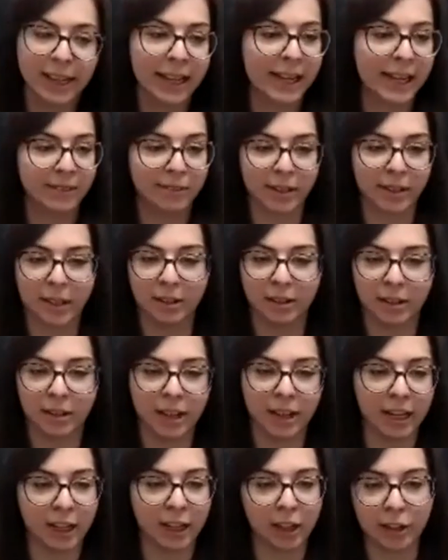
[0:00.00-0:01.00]
even
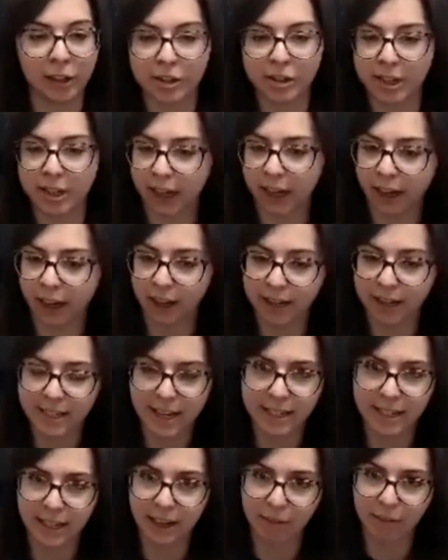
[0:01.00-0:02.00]
including
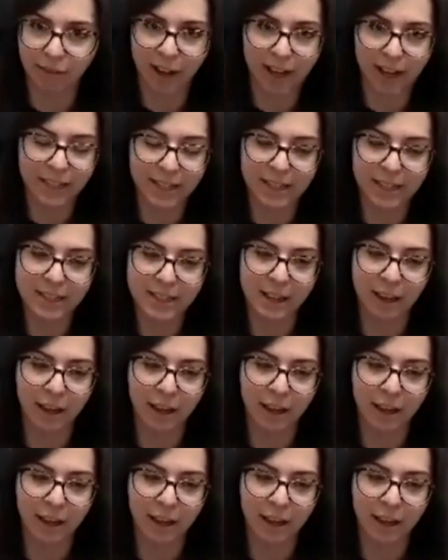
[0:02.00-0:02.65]
attending events